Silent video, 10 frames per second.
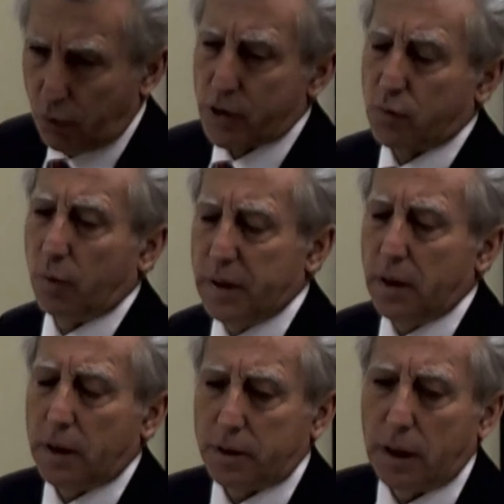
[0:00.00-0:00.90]
of course, will
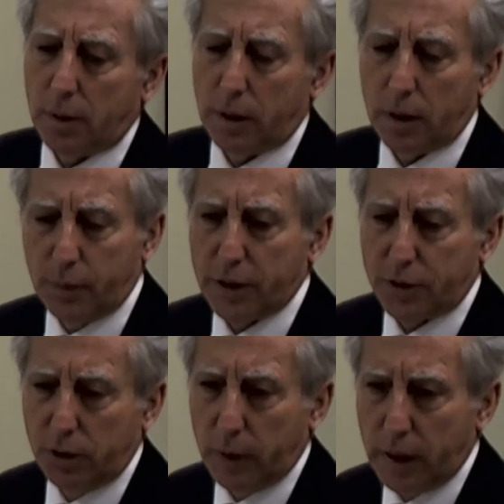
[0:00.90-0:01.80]
be as
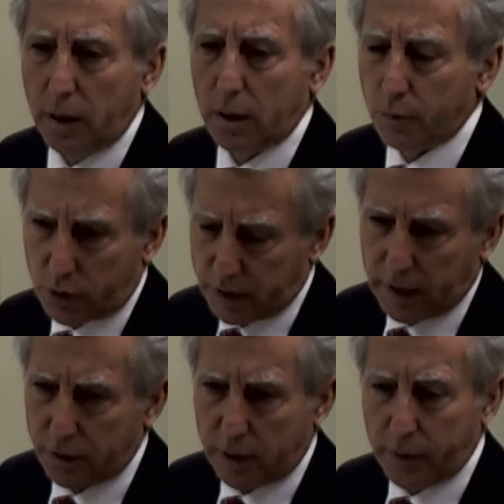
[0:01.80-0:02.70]
Part 2 income or
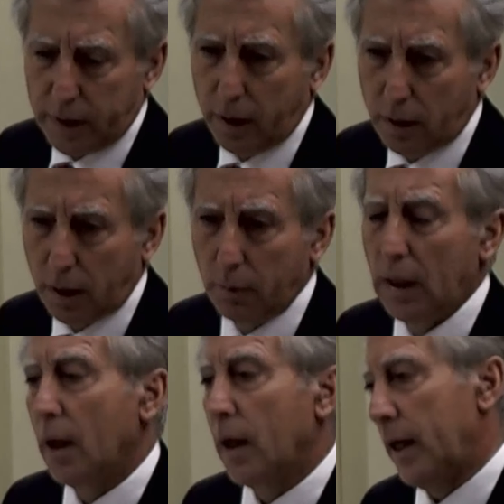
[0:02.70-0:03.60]
secondary income.